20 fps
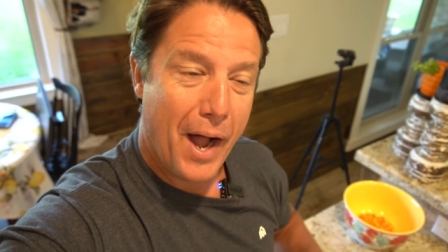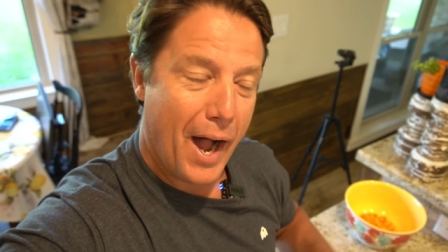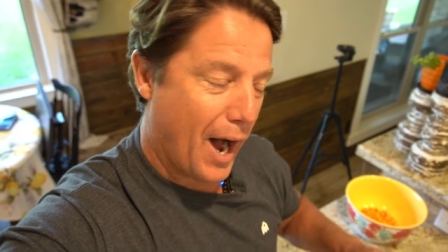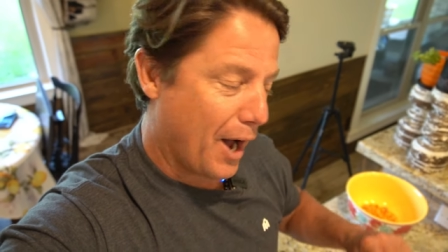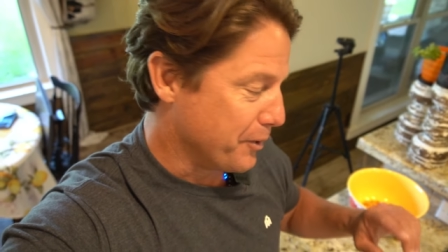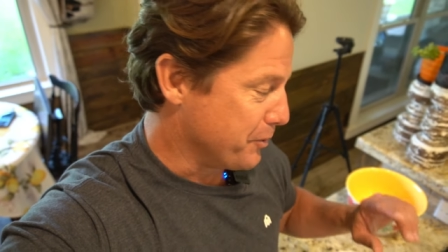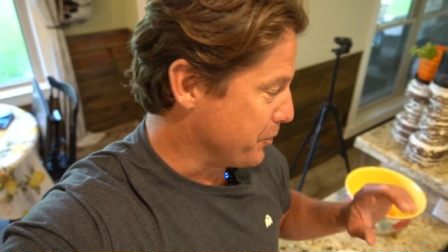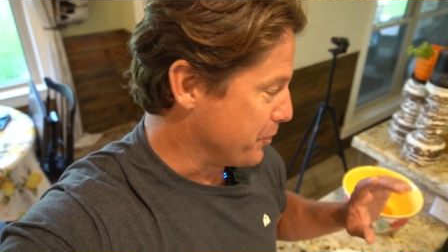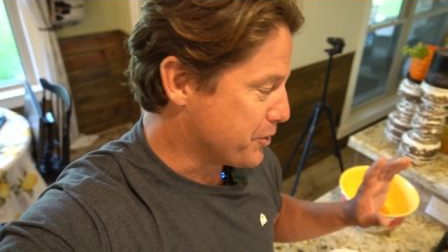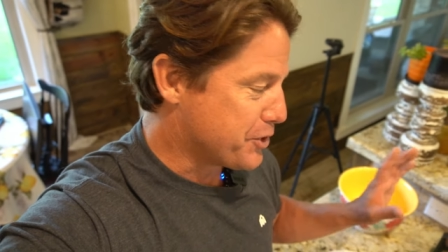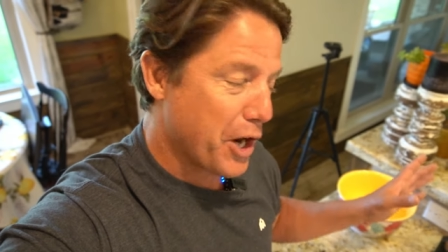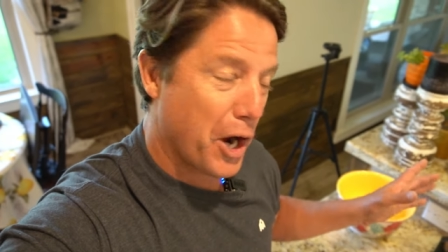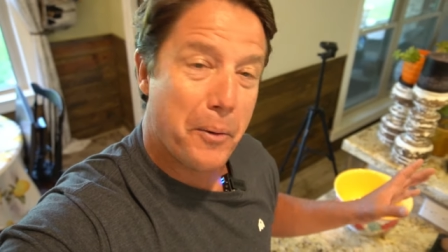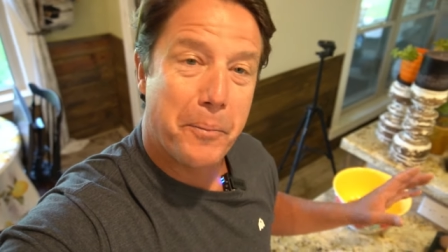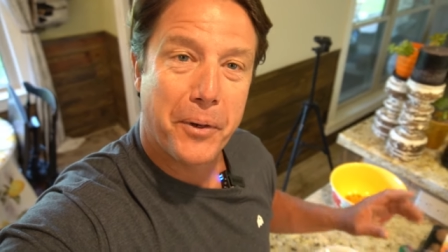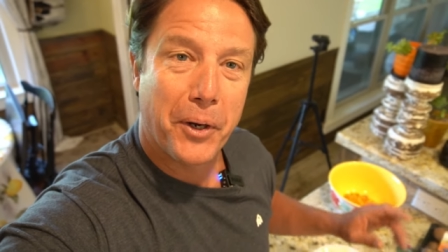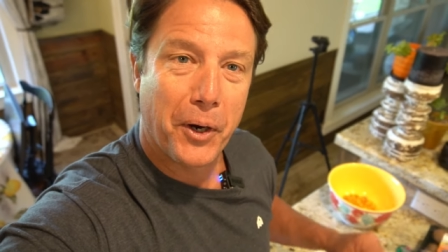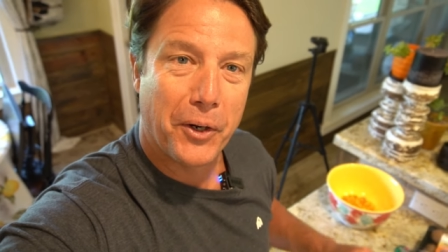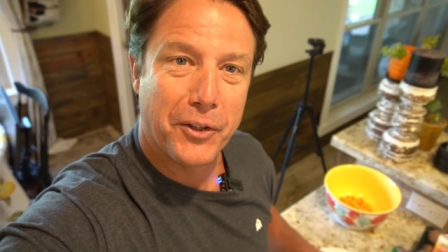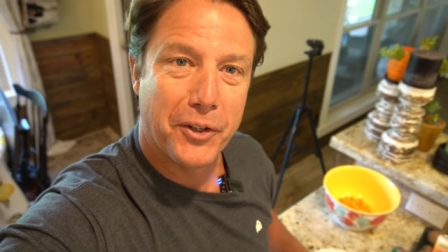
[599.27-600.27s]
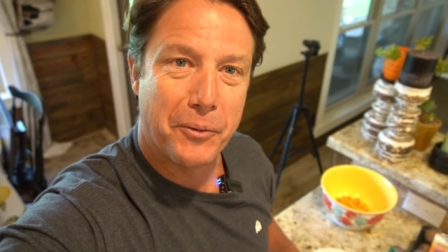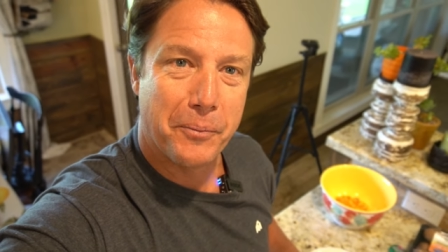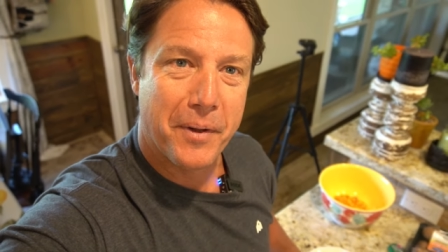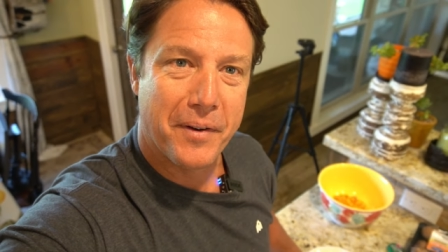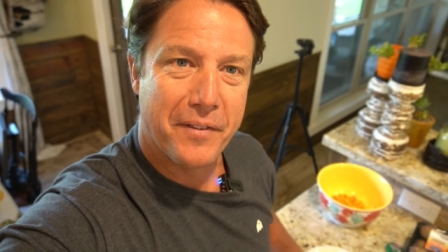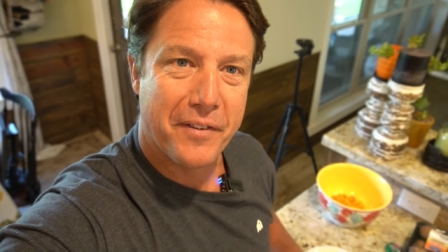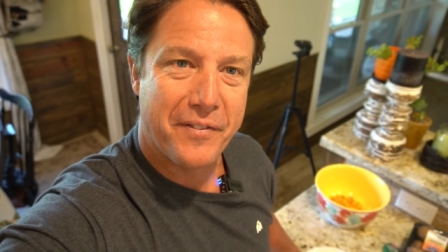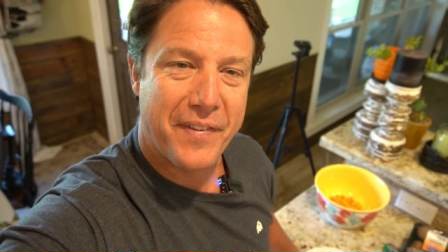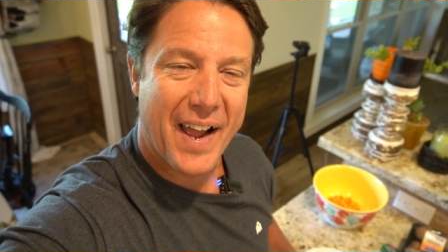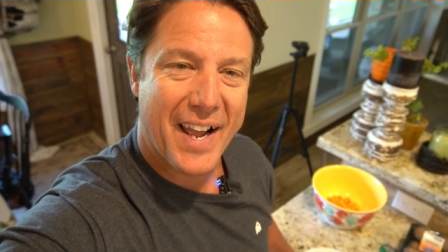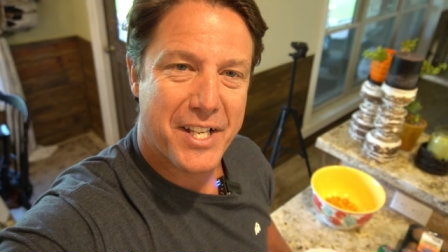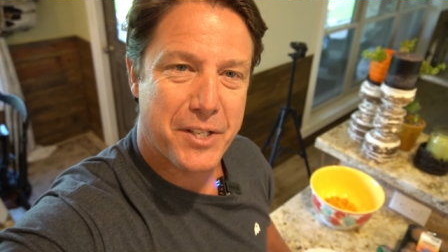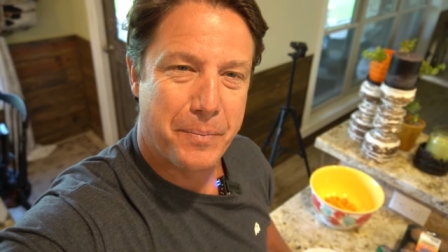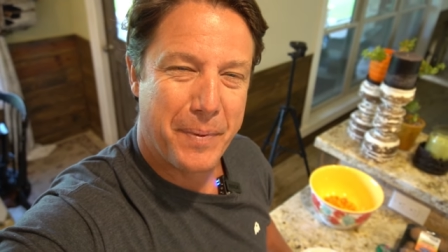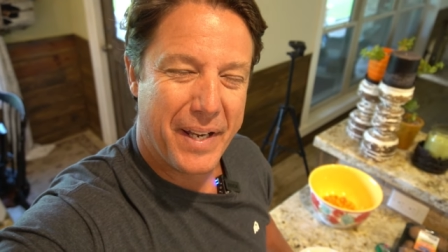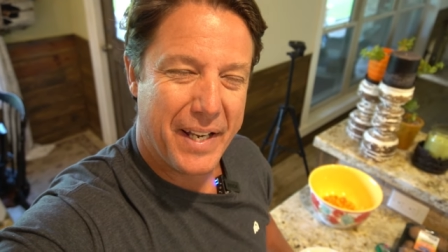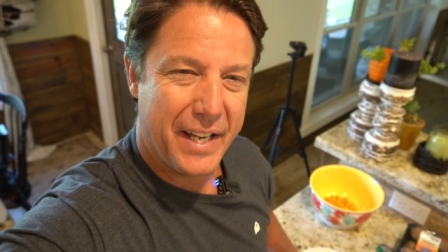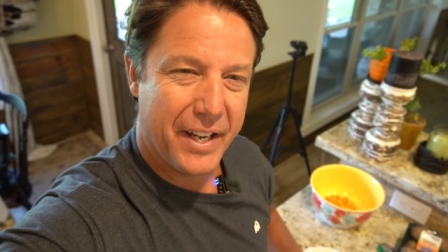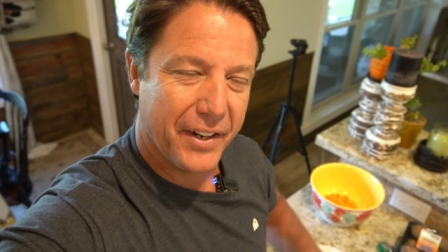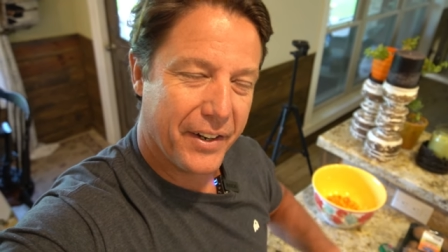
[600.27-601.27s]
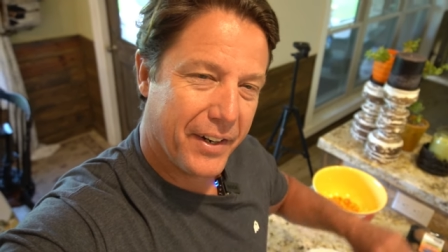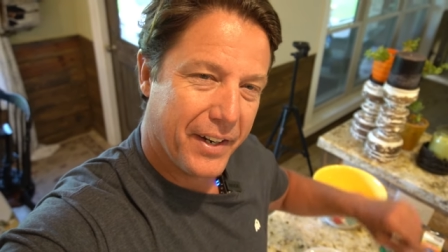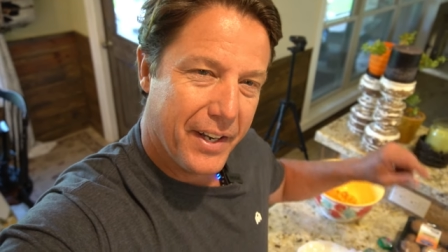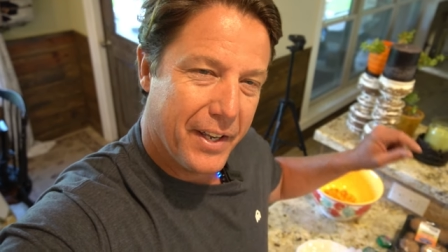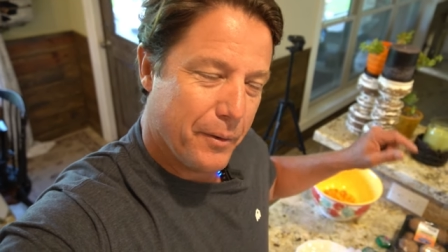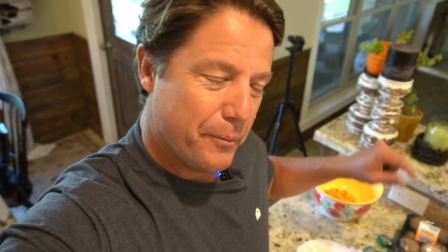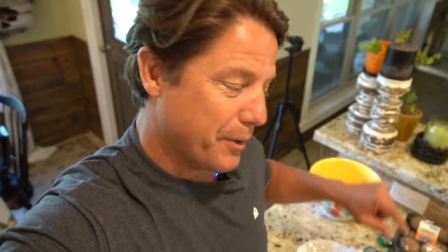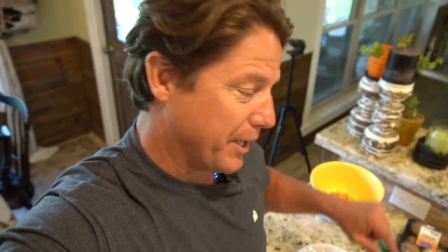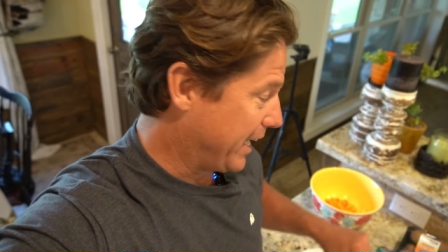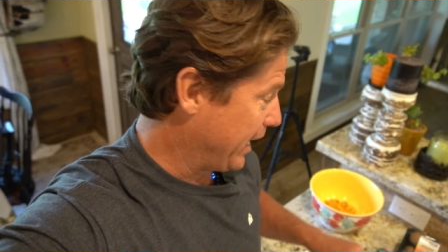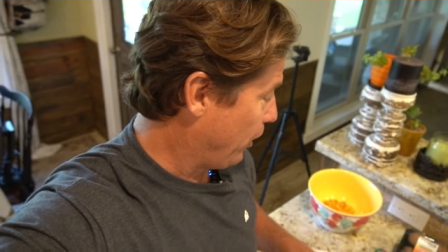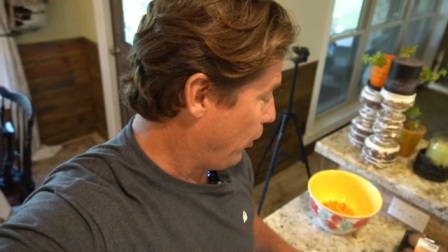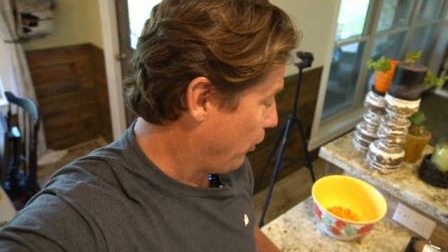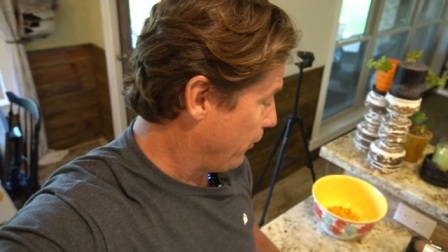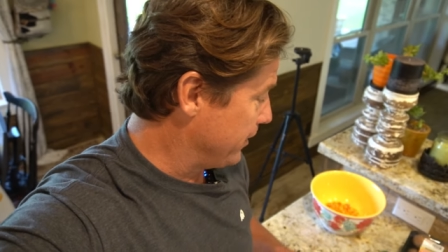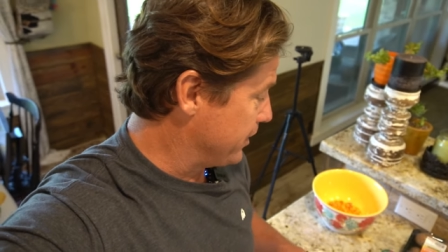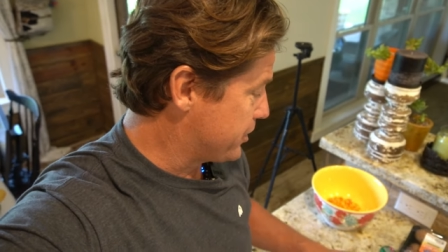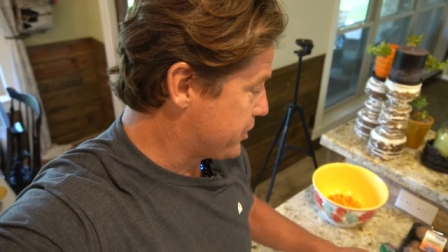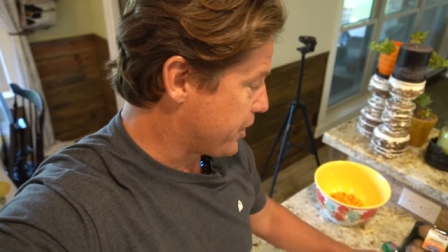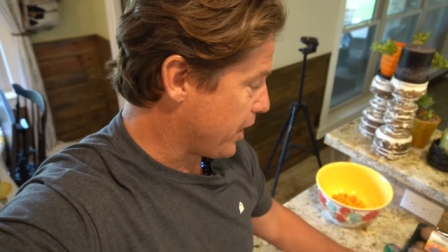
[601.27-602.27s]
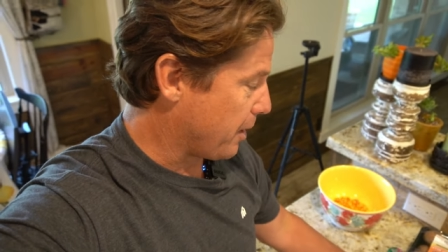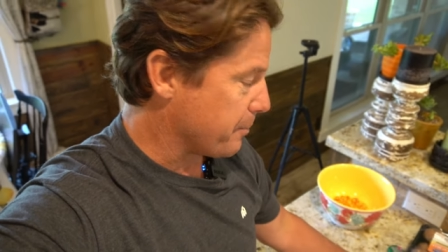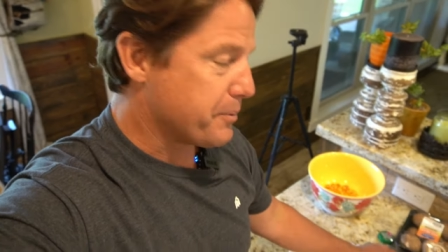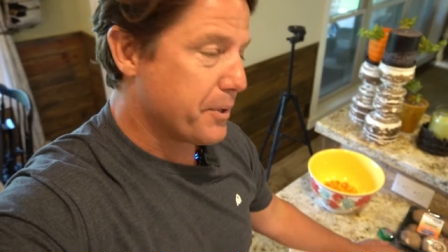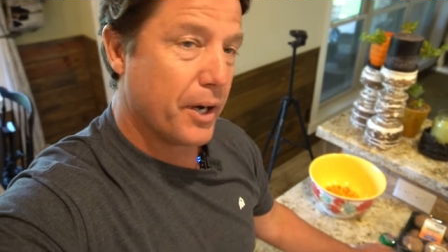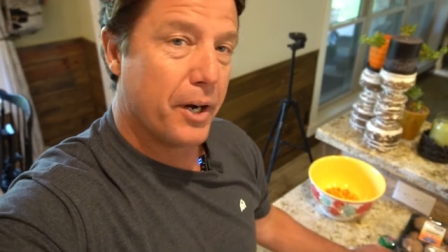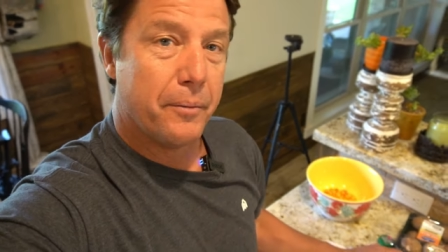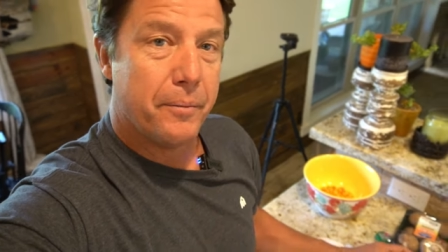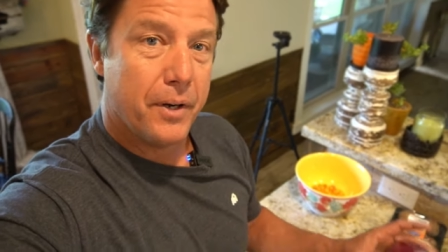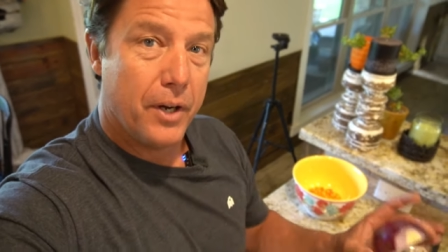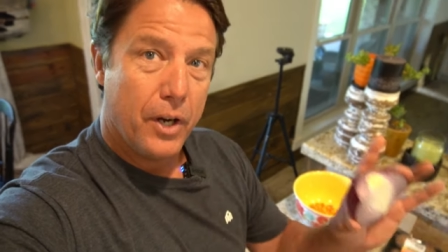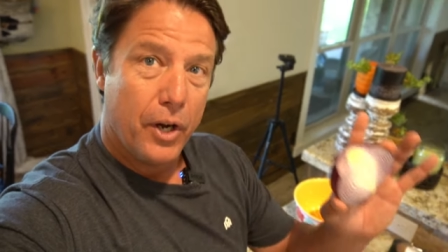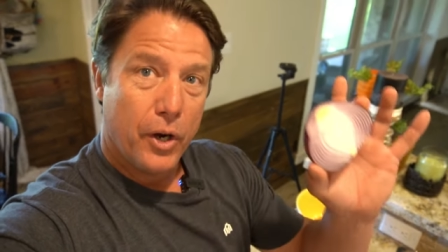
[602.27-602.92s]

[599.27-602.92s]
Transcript: I'll do the chopping on a little bit of a fast speed here. We'll get all this chopped up.